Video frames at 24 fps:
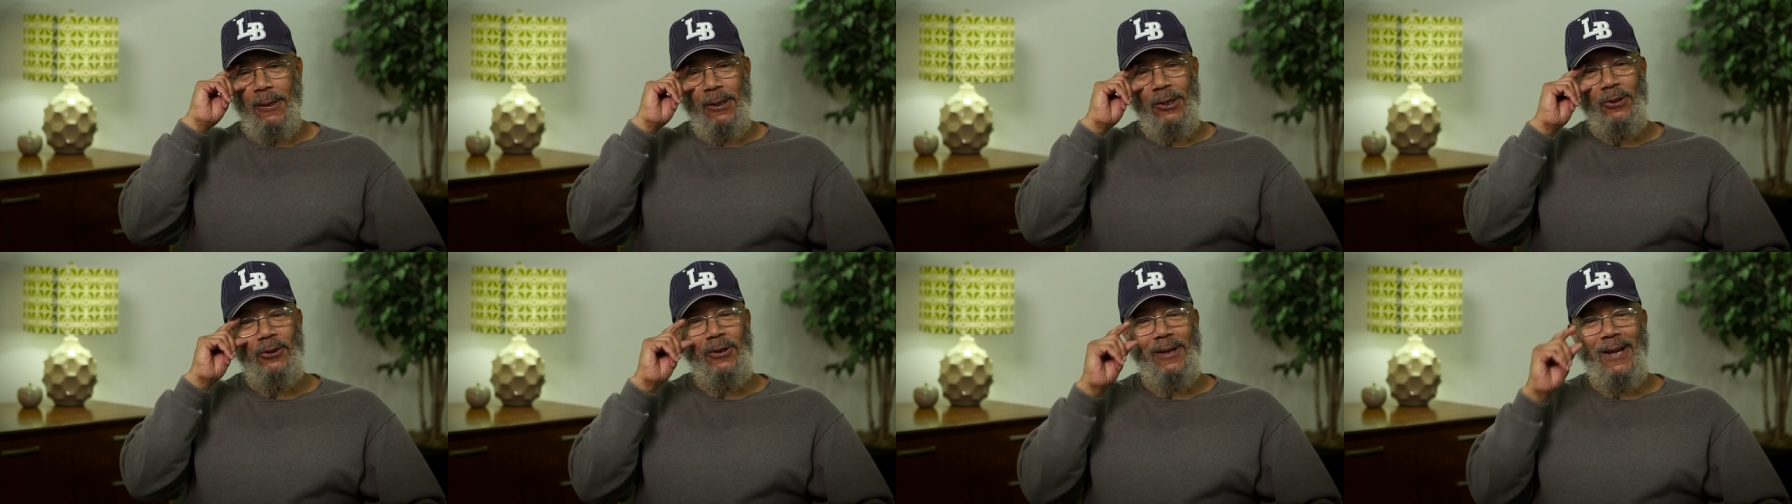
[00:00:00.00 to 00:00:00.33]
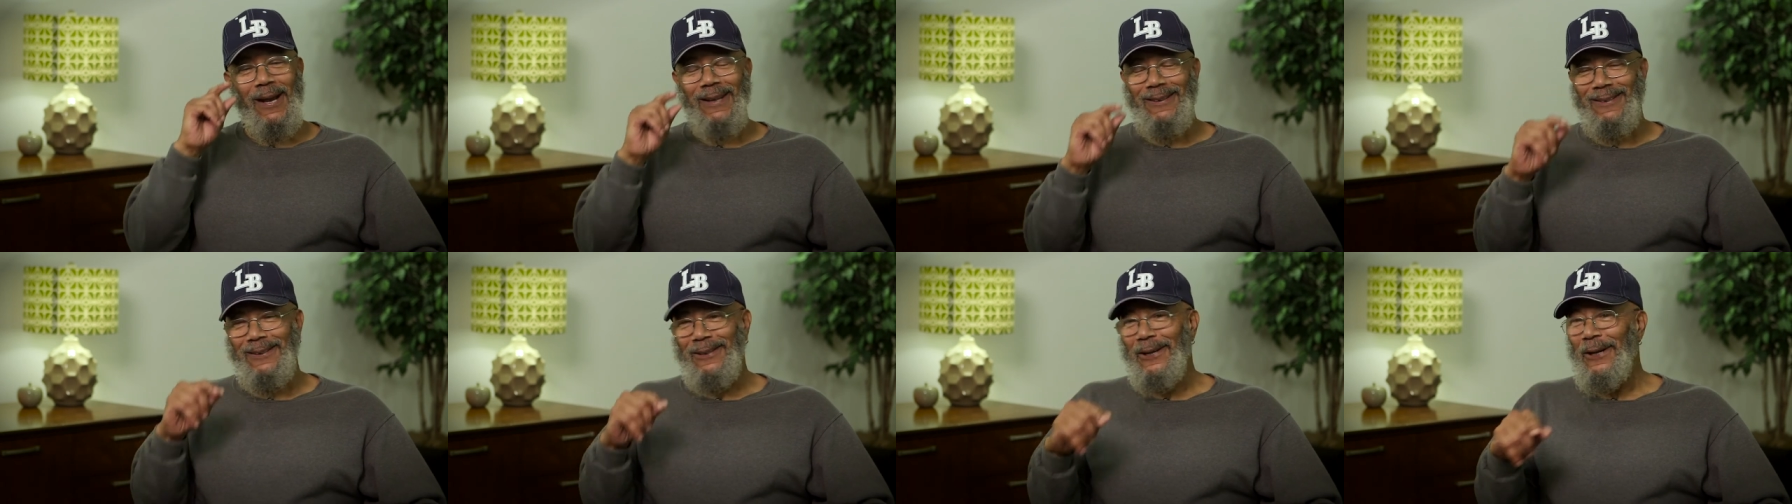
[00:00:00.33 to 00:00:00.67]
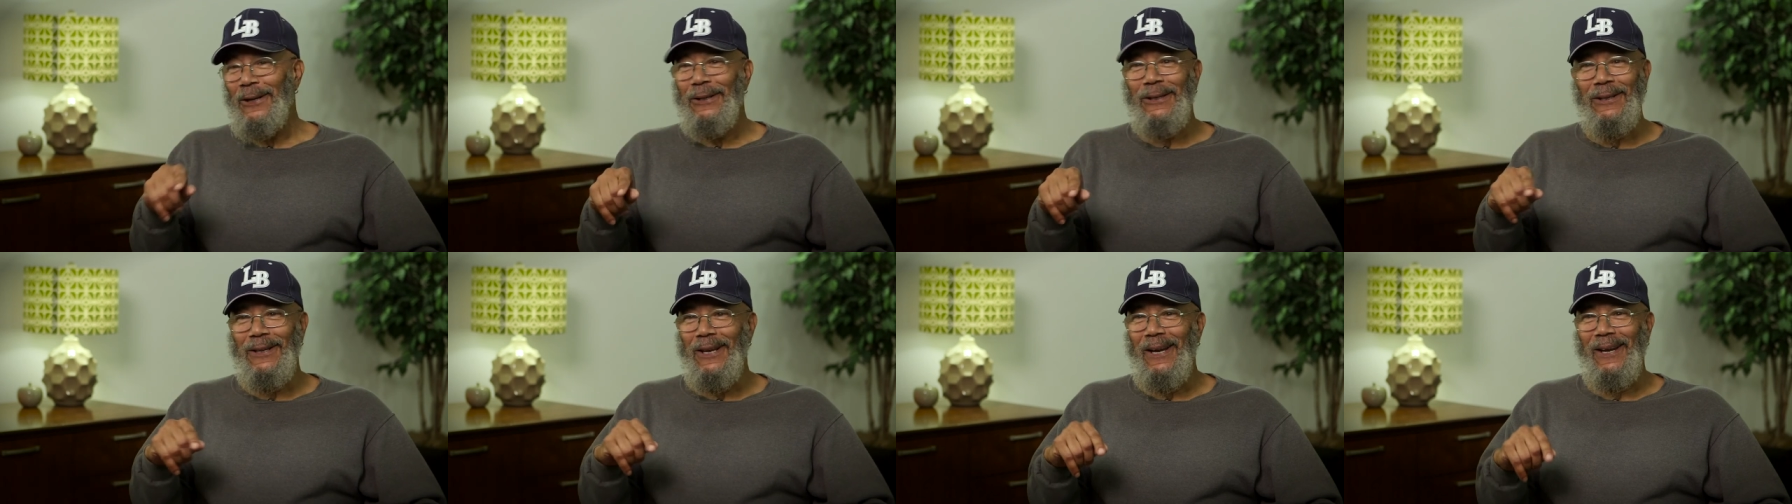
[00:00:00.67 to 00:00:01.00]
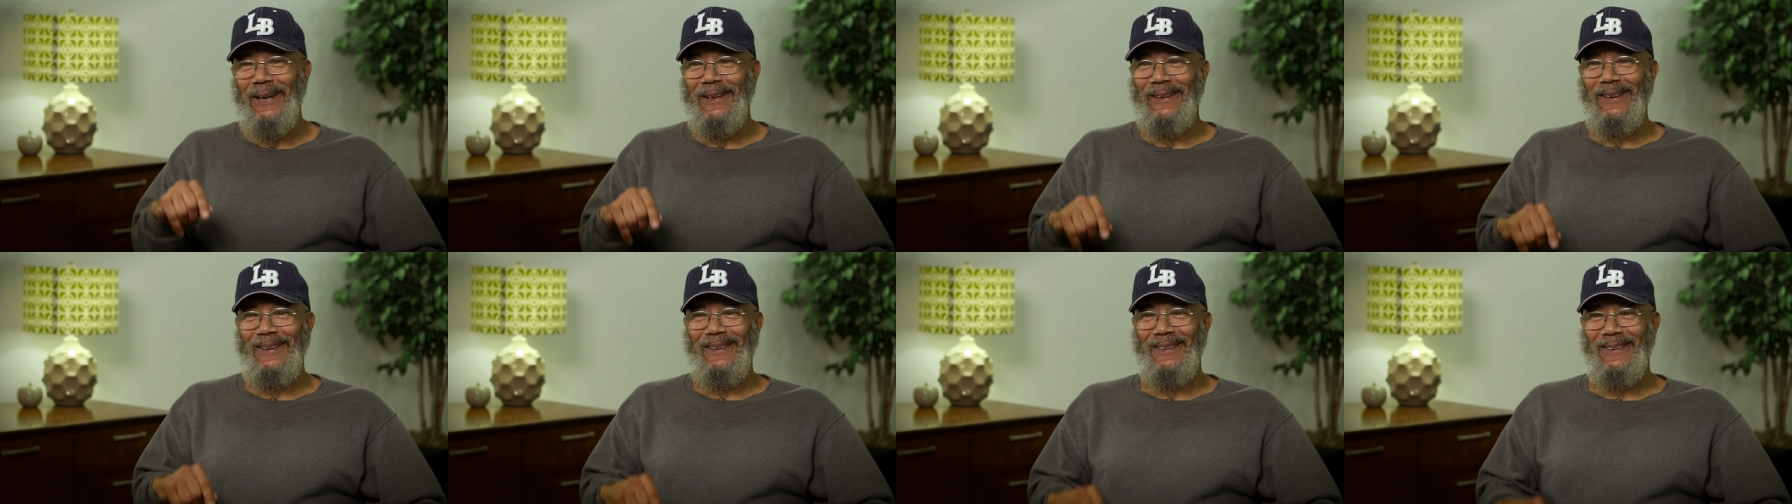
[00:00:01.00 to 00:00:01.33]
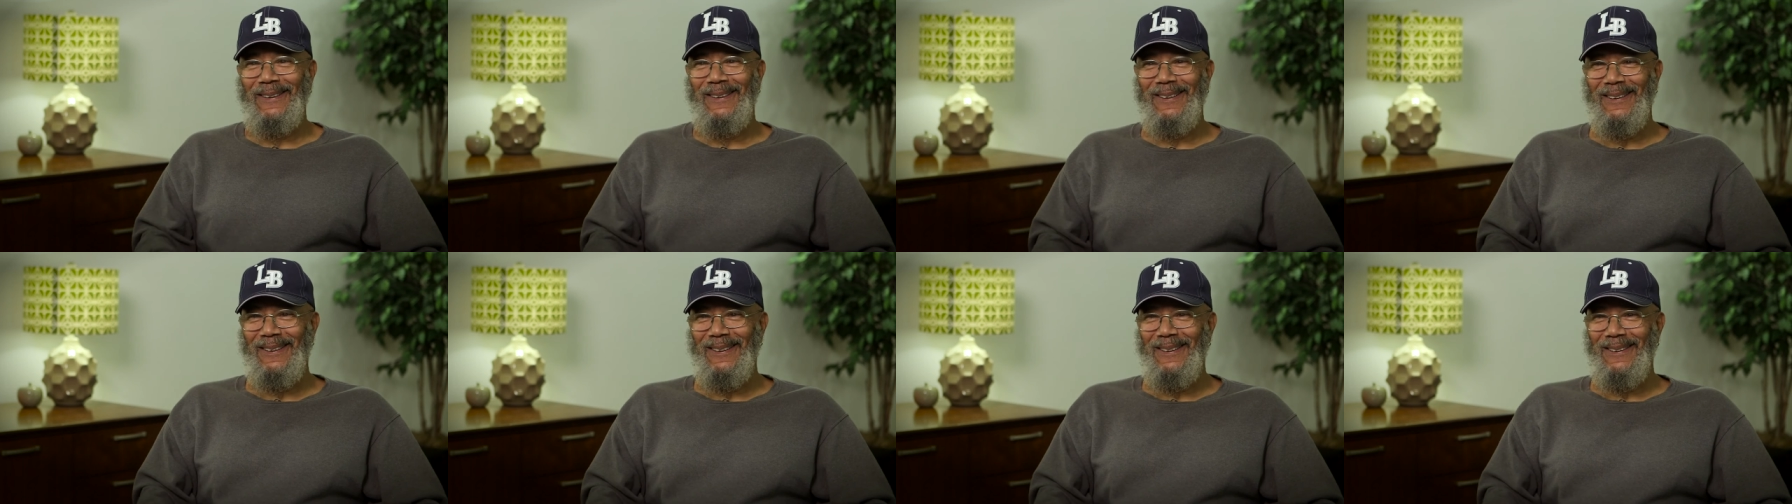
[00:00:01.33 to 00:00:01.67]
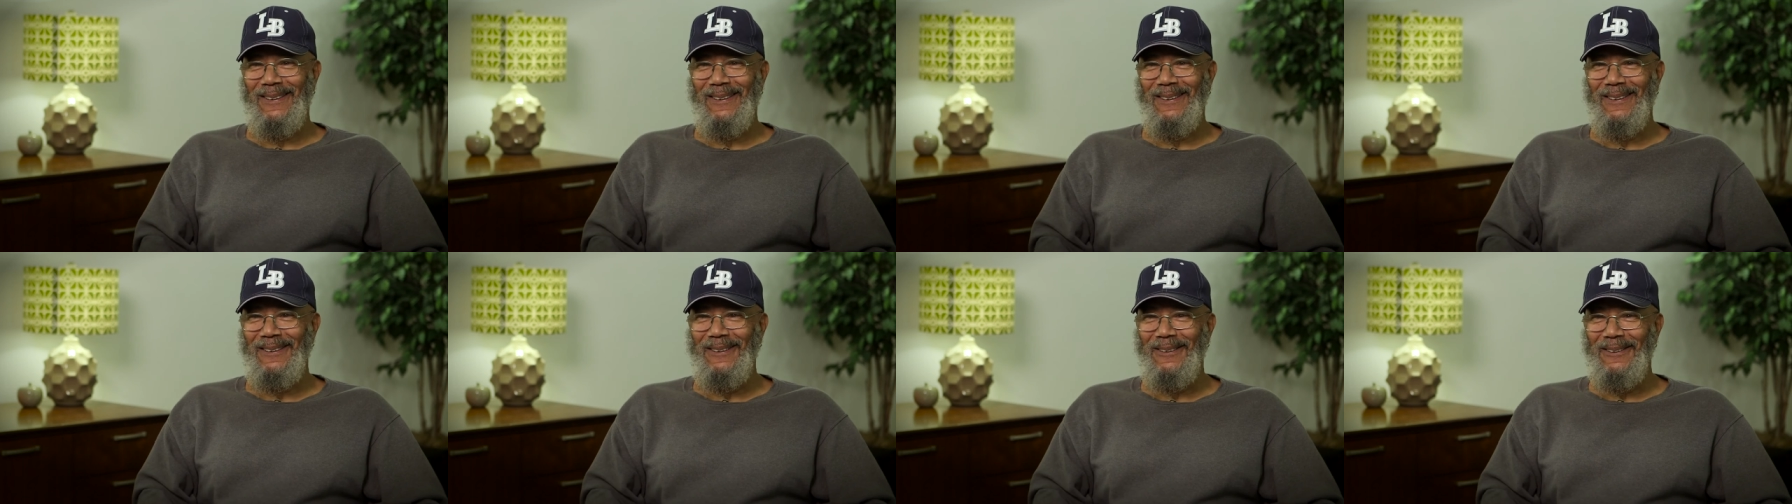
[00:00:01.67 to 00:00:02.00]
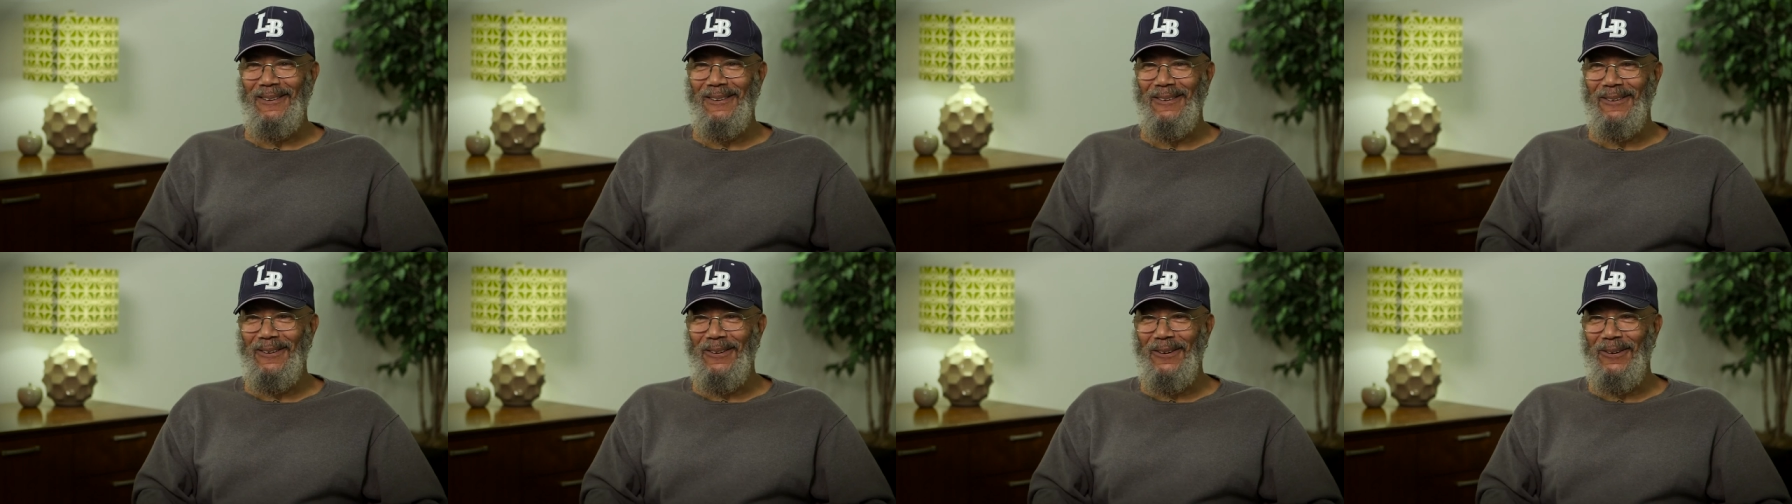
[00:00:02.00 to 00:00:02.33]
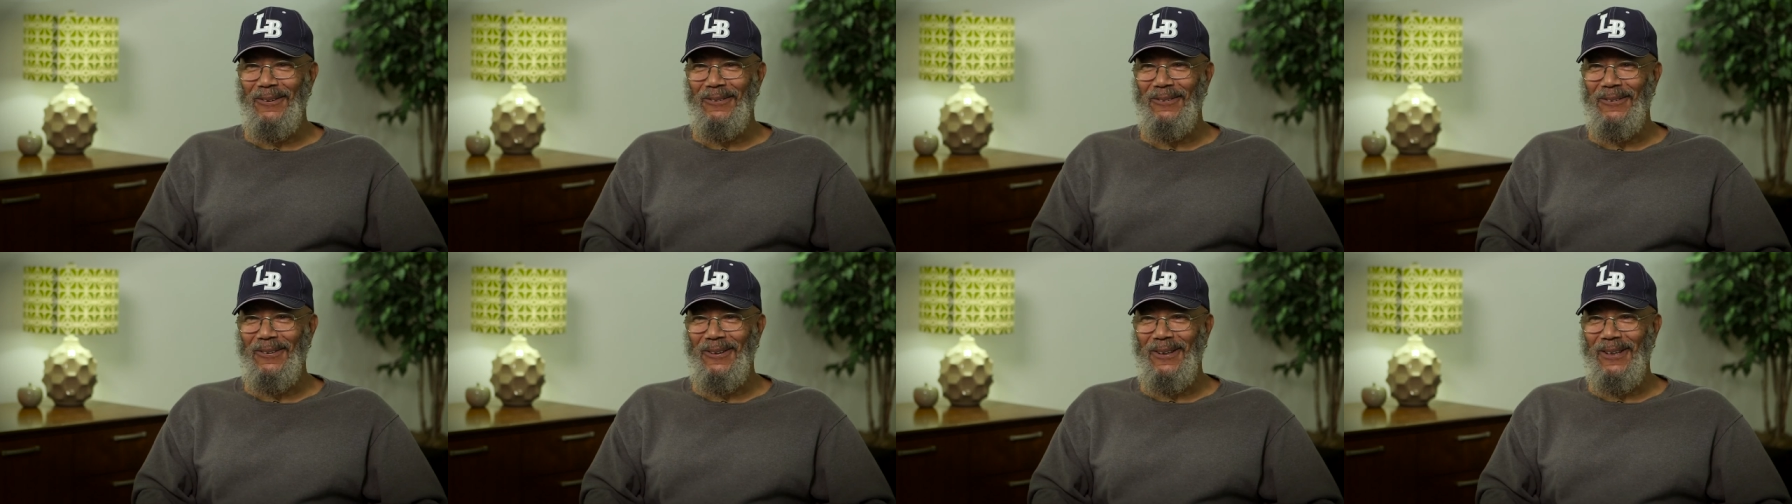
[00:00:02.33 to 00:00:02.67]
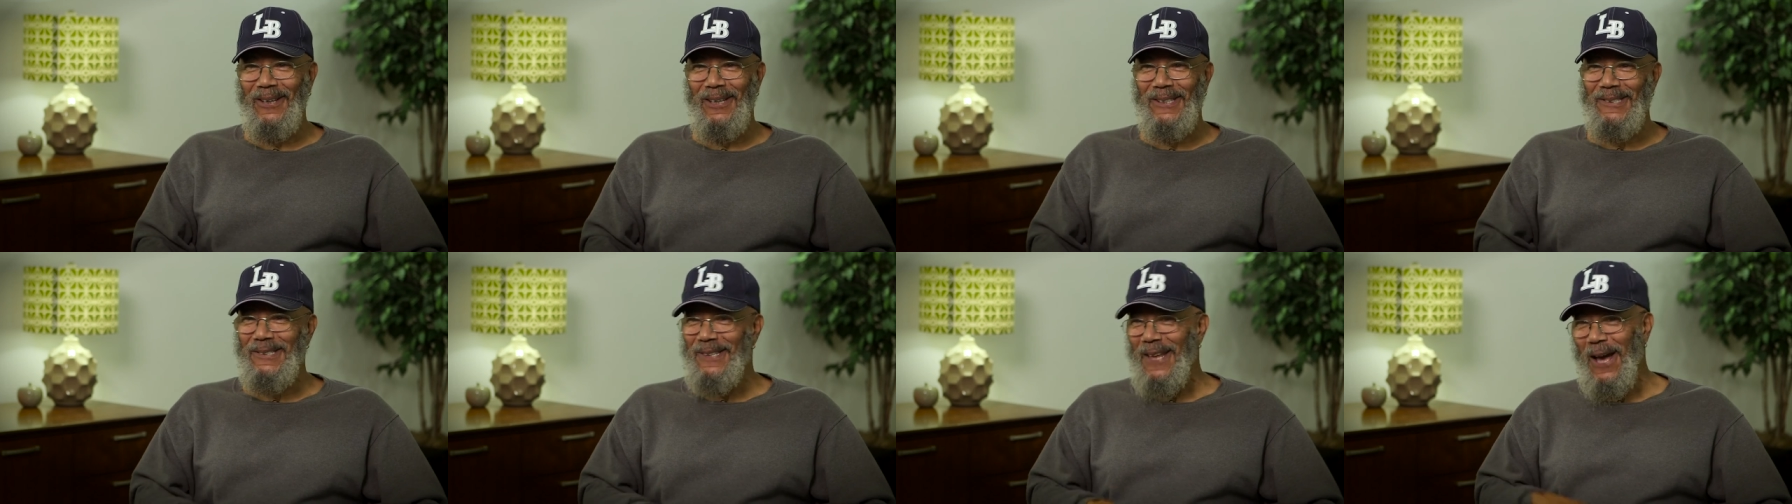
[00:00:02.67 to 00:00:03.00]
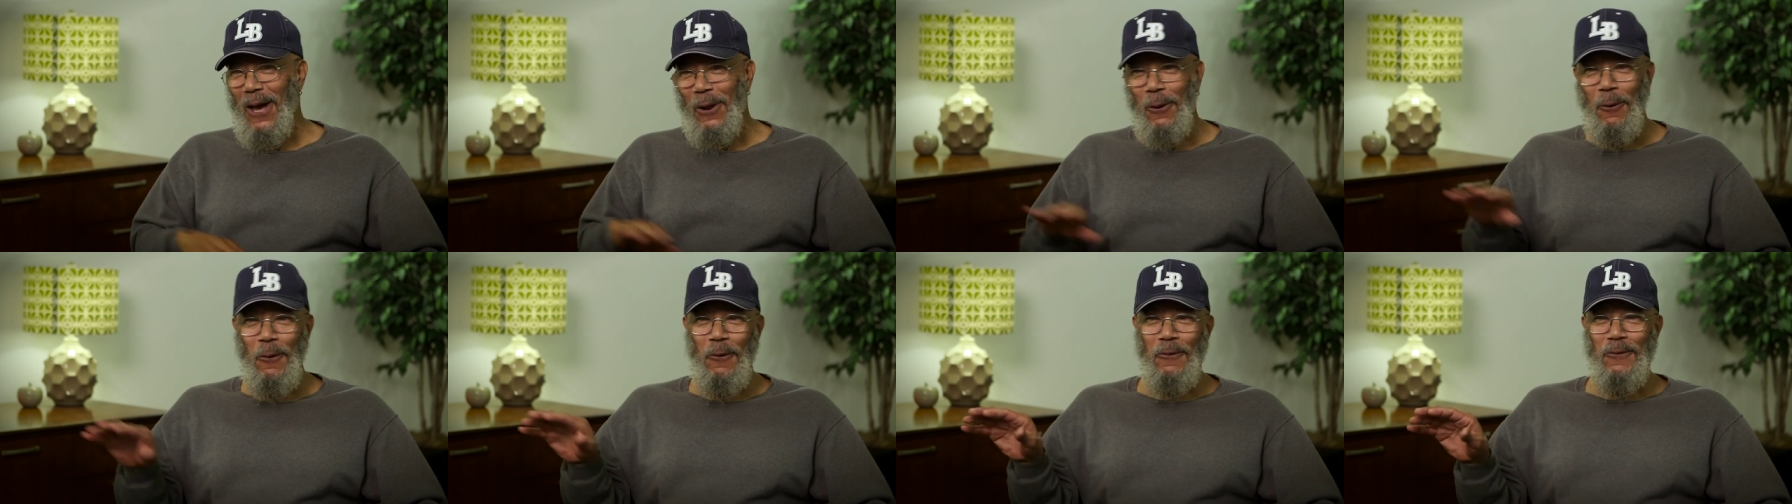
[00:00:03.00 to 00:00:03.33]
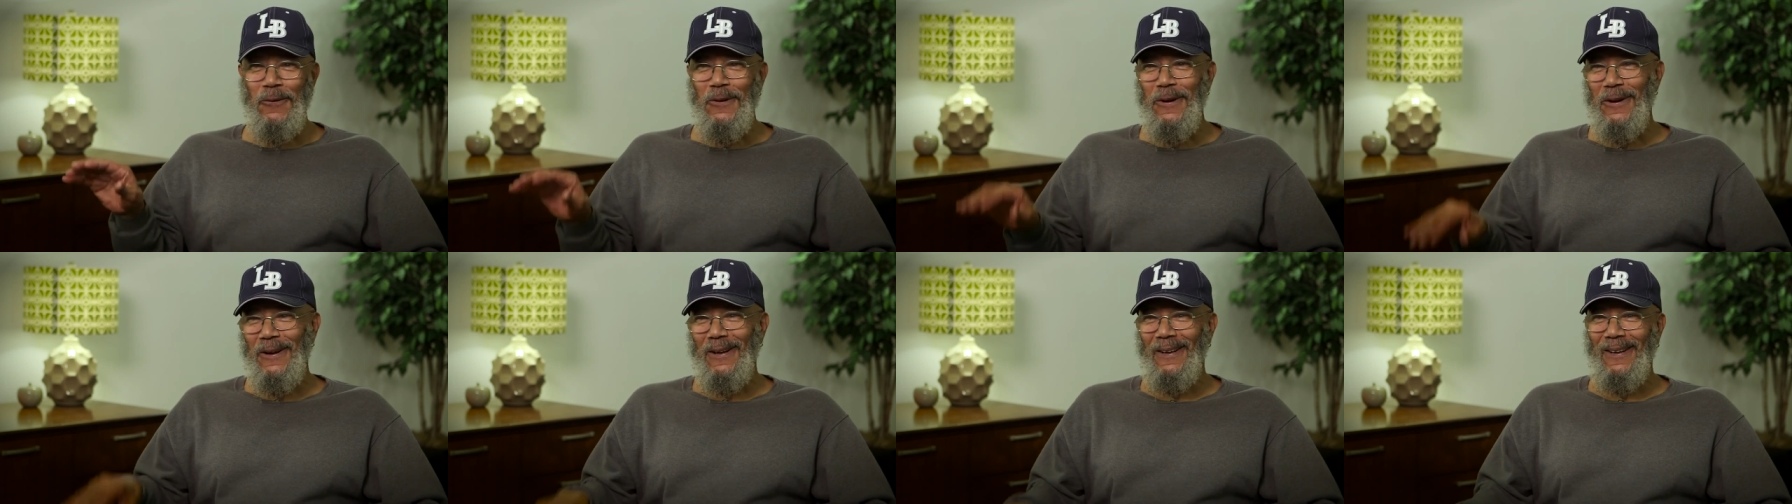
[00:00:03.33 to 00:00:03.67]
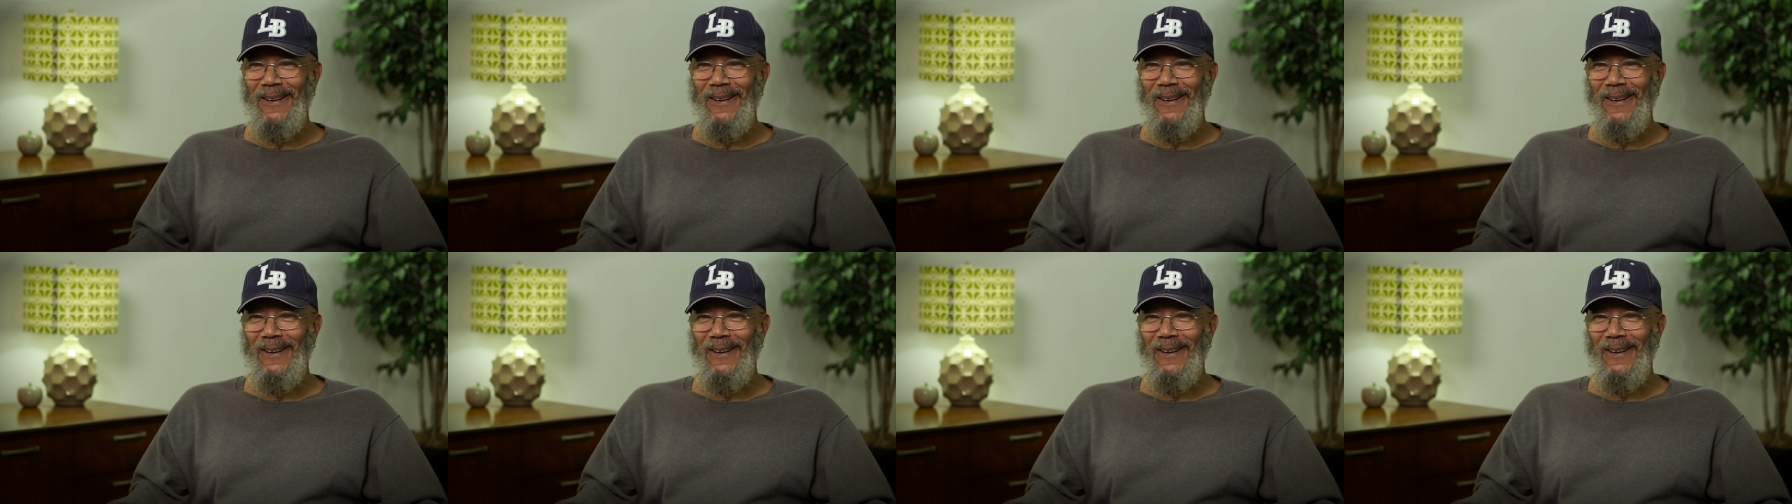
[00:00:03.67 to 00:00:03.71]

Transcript: you're not done yet, you know? It's not over.